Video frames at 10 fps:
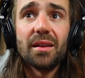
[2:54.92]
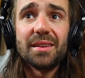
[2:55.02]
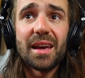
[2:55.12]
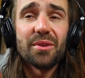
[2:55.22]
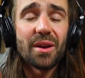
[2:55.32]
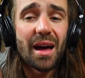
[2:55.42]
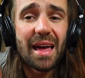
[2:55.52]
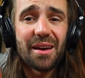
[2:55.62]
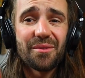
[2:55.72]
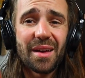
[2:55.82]
David, I
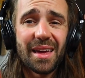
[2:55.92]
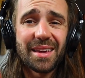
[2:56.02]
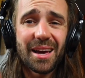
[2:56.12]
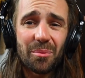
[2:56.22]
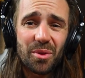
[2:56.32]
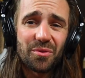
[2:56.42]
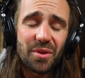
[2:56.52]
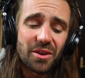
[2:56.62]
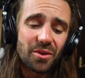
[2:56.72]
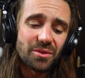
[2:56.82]
have a couple of
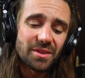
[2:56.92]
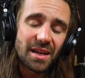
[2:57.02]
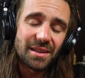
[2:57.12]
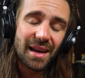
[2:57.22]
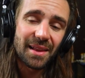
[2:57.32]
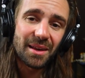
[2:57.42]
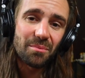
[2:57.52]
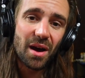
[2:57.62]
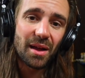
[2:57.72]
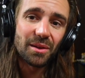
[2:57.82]
videos detailing
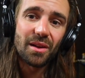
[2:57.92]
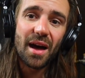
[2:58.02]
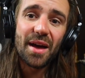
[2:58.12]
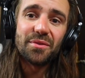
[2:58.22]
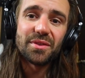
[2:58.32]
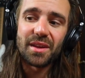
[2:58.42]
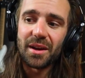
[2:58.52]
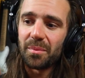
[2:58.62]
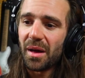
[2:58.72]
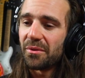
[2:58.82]
my live
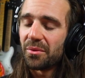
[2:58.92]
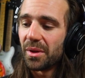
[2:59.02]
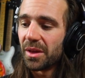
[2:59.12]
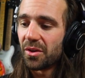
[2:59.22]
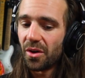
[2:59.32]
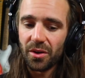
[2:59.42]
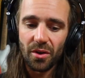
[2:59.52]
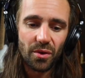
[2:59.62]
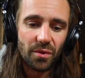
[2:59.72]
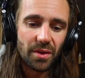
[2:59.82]
setup. I haven't really gone
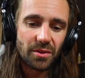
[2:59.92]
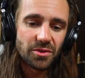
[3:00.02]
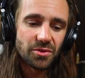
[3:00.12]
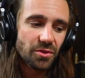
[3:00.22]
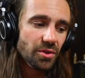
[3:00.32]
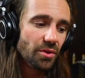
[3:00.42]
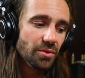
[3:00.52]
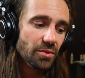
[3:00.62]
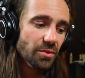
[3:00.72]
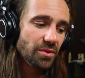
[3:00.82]
over the studio
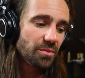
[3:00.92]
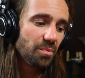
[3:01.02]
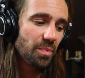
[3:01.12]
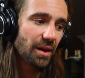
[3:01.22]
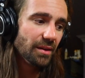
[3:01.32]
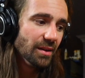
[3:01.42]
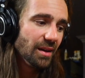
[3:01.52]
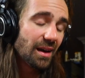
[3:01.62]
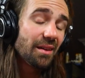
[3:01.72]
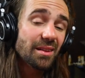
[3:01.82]
use, but
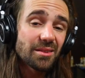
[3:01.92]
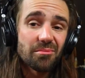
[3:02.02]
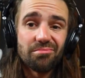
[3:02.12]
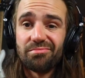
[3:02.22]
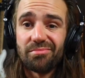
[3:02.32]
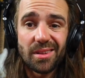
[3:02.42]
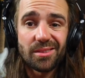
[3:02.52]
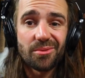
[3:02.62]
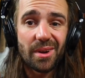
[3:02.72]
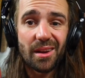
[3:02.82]
that's
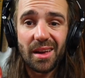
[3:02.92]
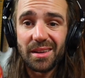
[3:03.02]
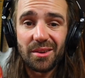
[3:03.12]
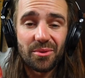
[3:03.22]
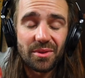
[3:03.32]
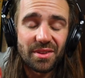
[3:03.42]
a great idea for a